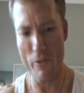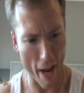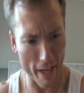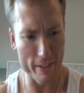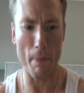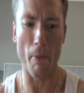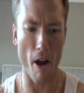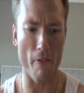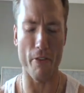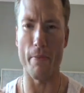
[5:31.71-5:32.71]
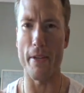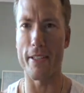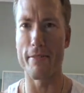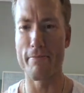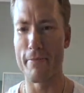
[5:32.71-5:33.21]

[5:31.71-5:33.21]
We've actually profited because...